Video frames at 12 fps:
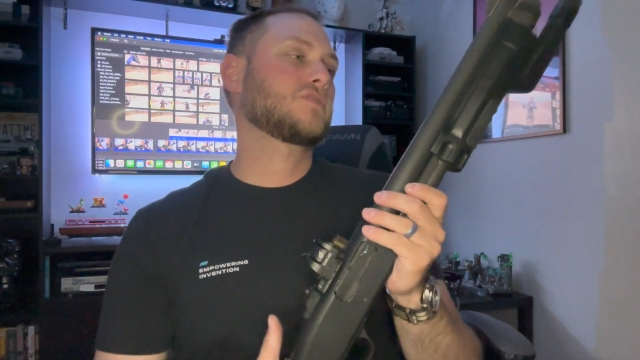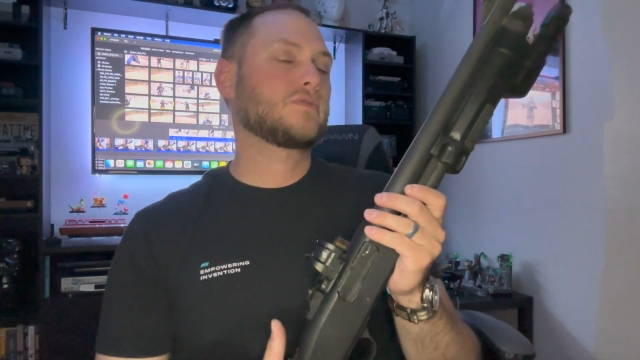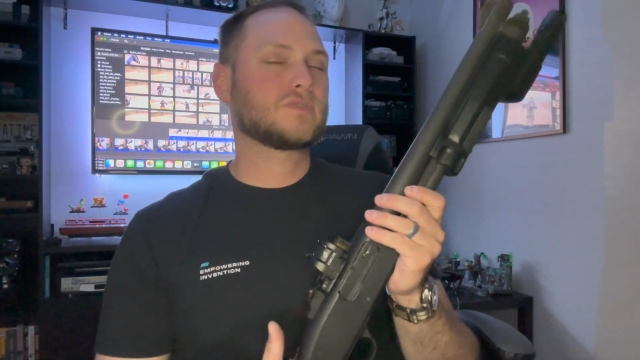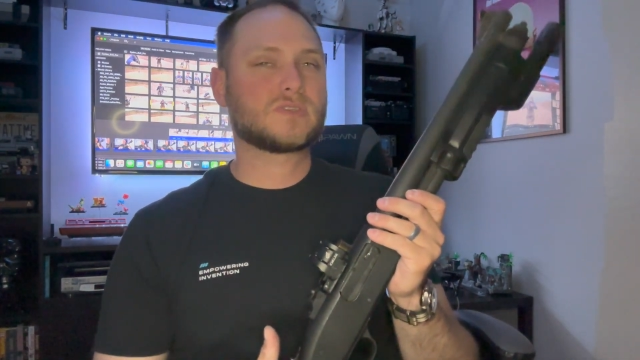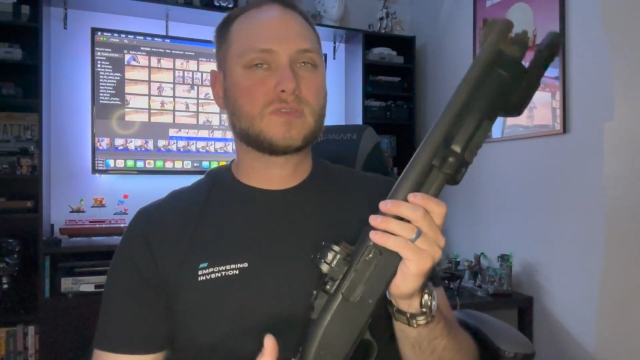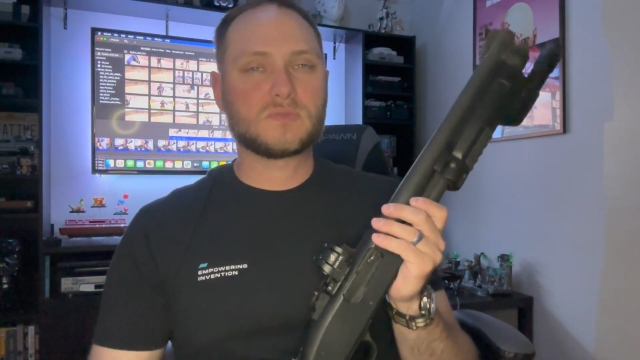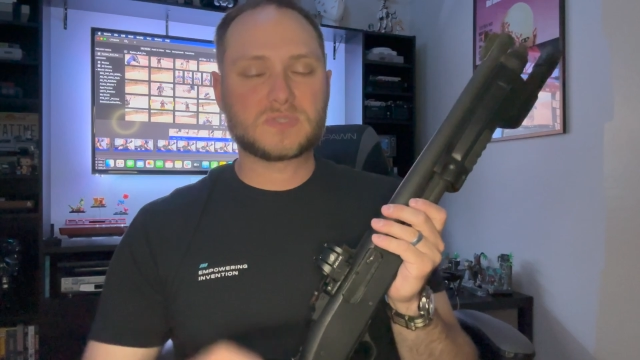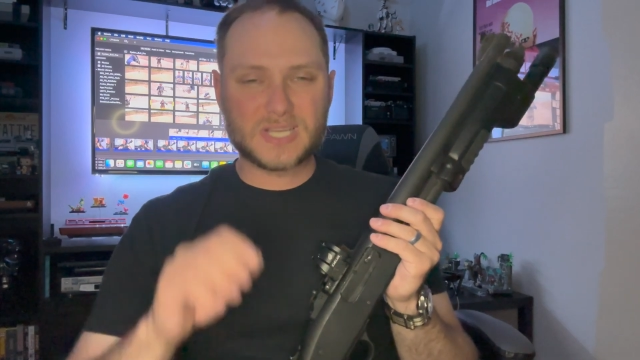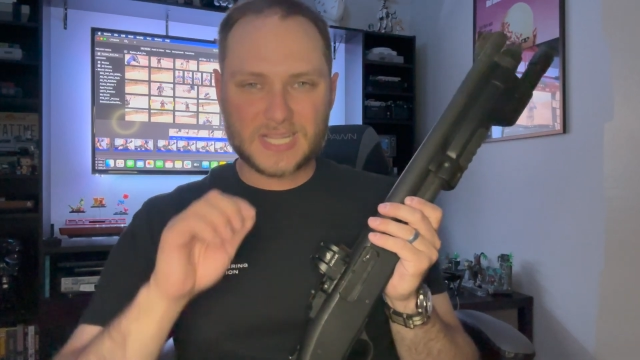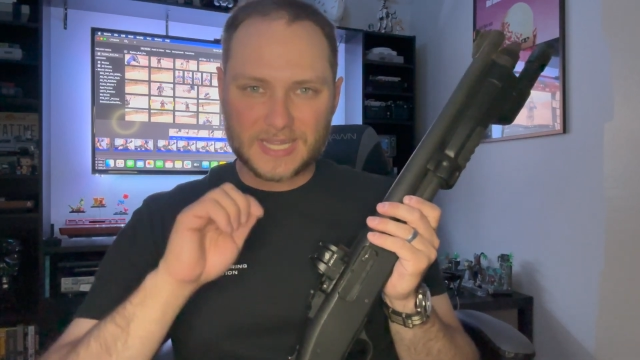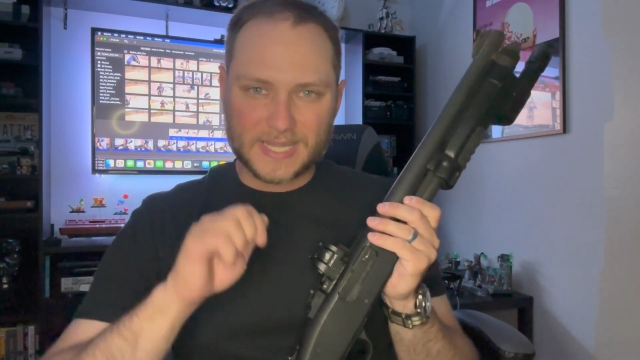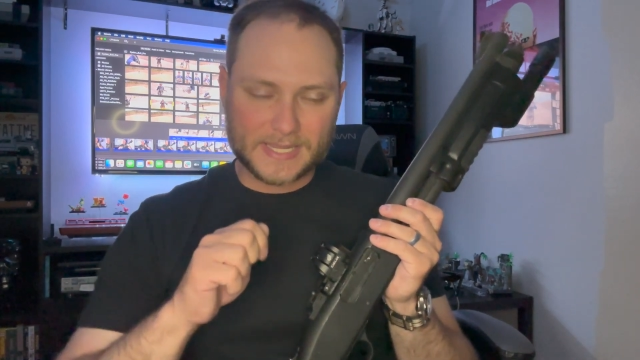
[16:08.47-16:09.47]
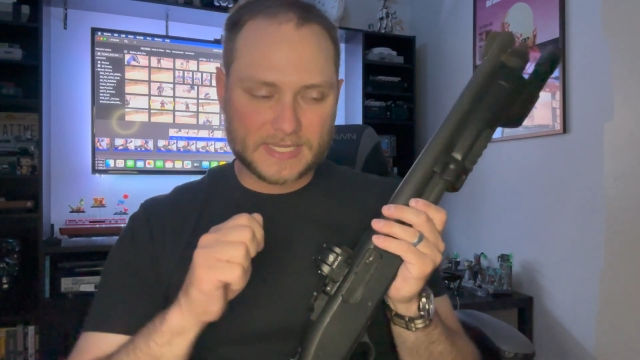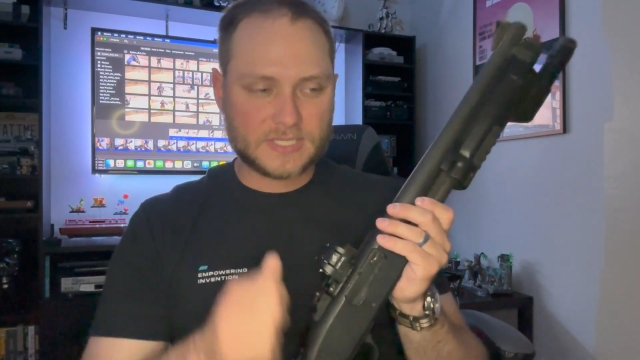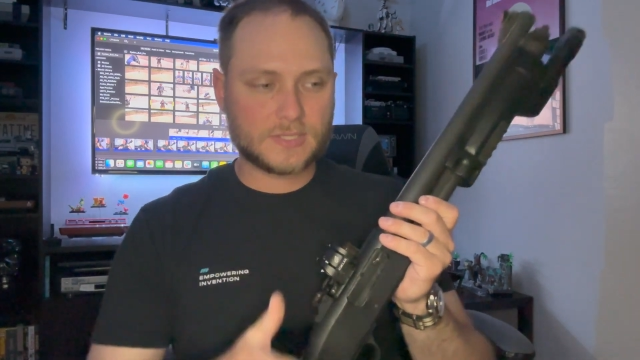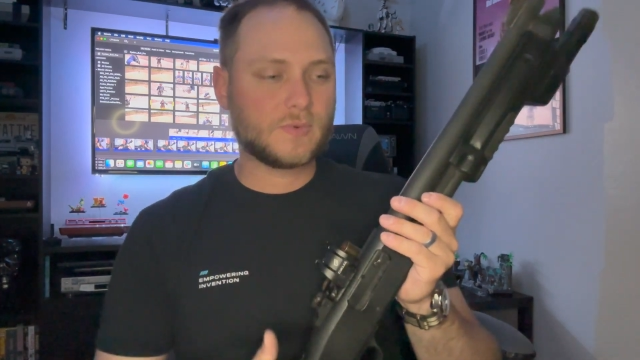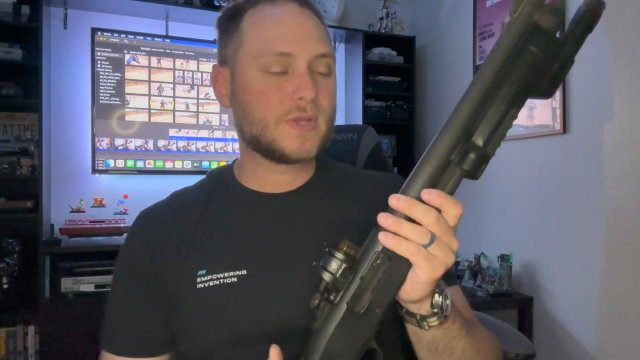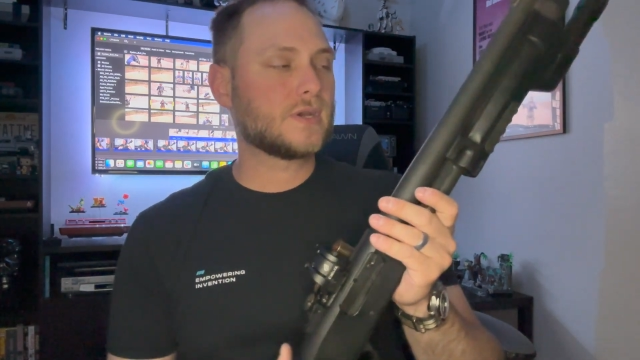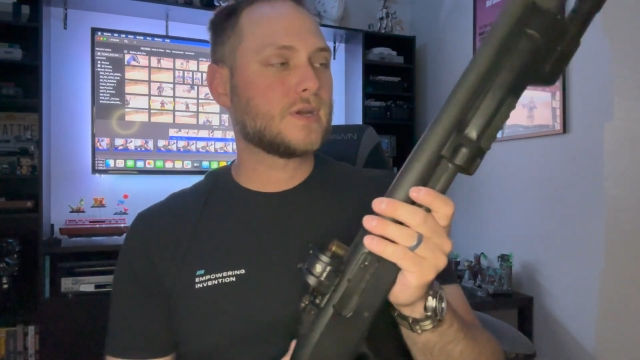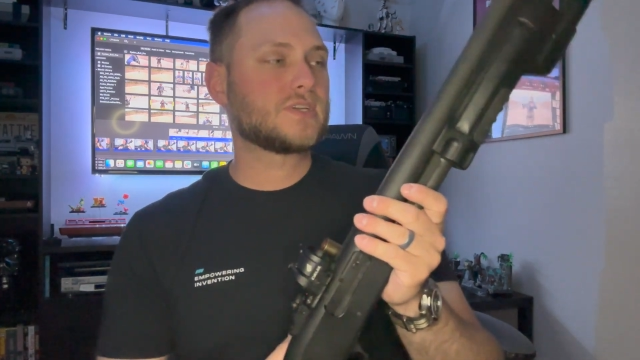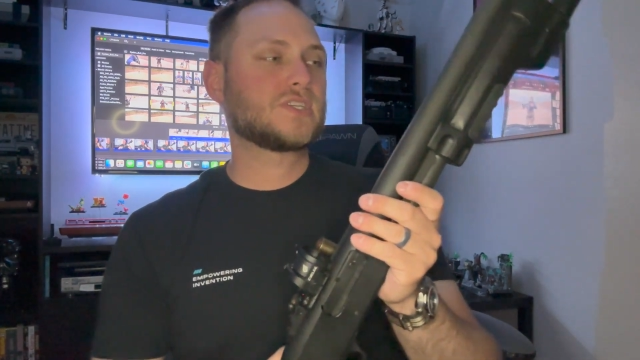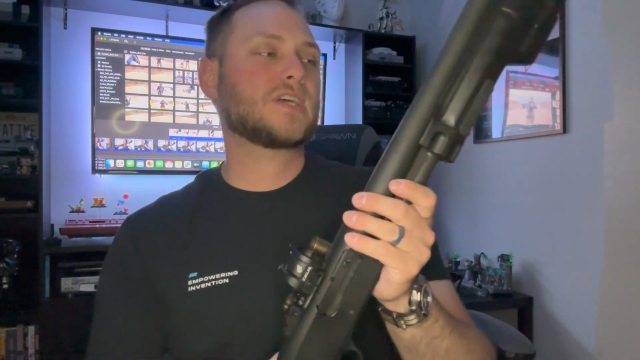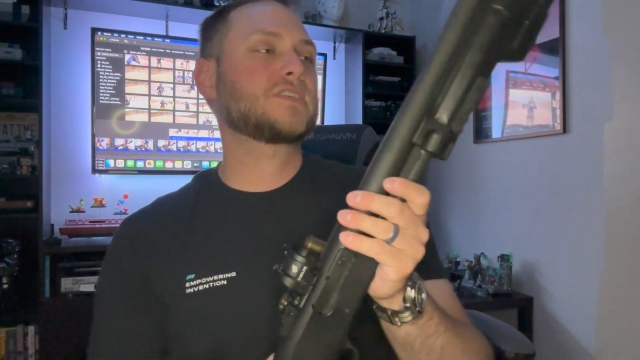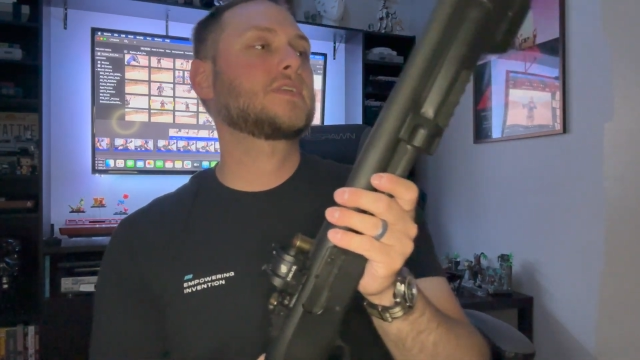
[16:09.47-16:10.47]
those clicks when you're
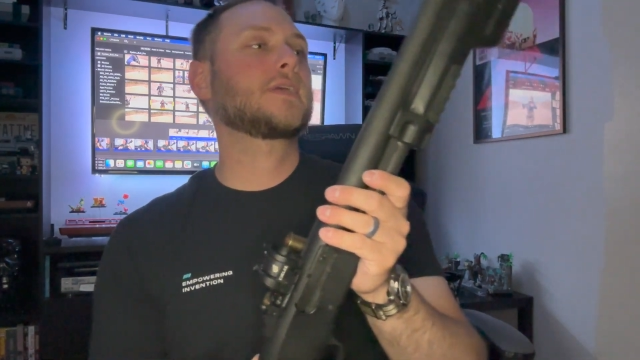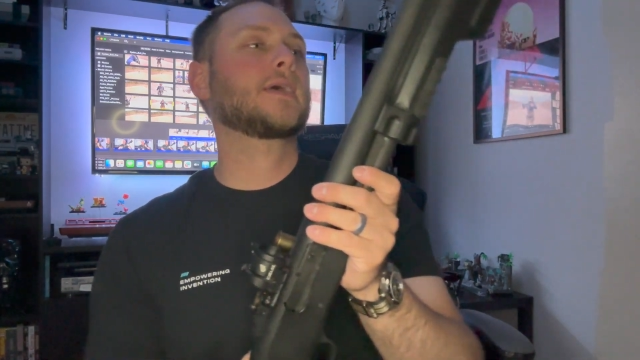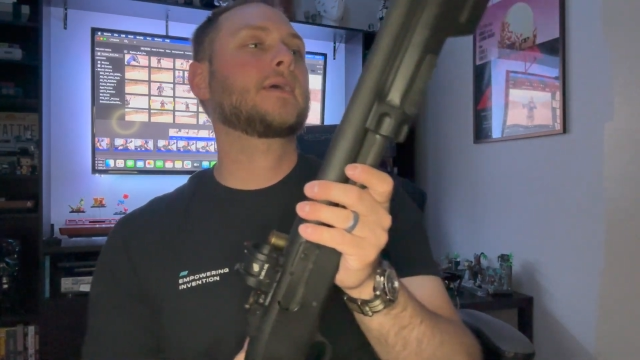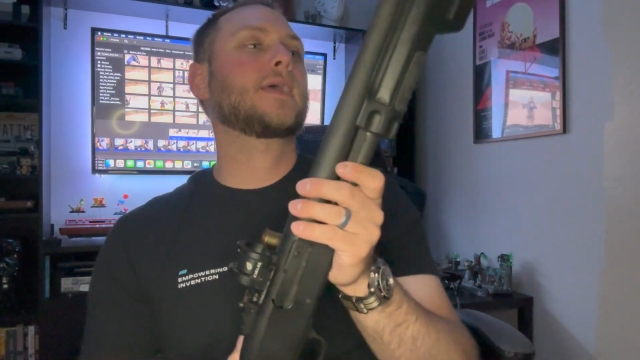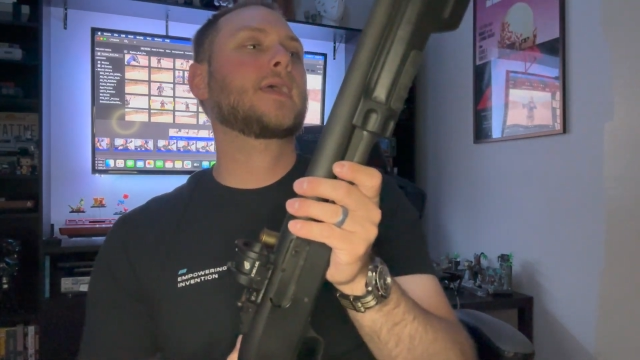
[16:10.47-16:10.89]
adjusting it,